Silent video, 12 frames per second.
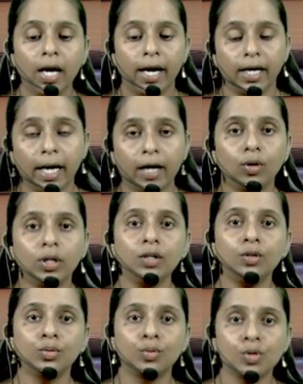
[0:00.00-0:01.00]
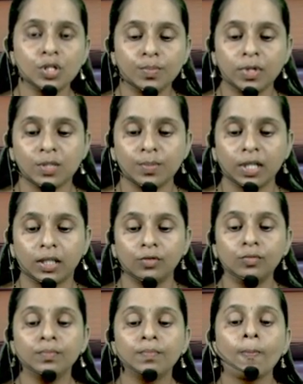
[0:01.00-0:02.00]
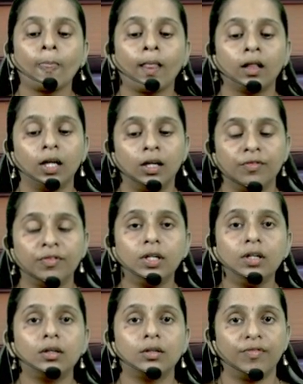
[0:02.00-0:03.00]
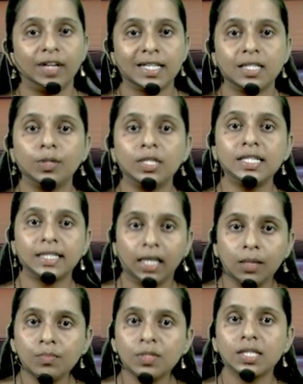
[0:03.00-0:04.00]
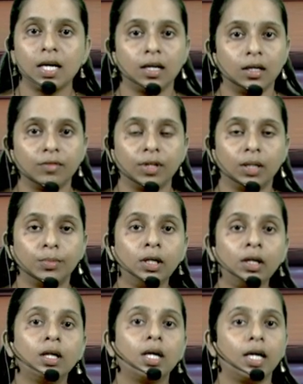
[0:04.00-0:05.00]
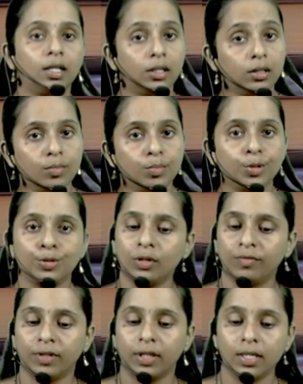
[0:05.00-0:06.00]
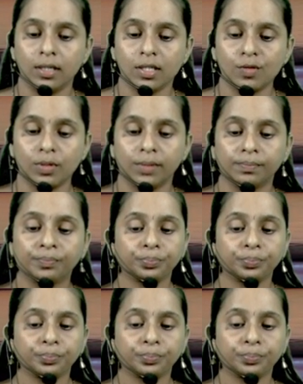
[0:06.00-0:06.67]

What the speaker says: and according to those perspective, the different flexible schemes are available in the mutual fund industry.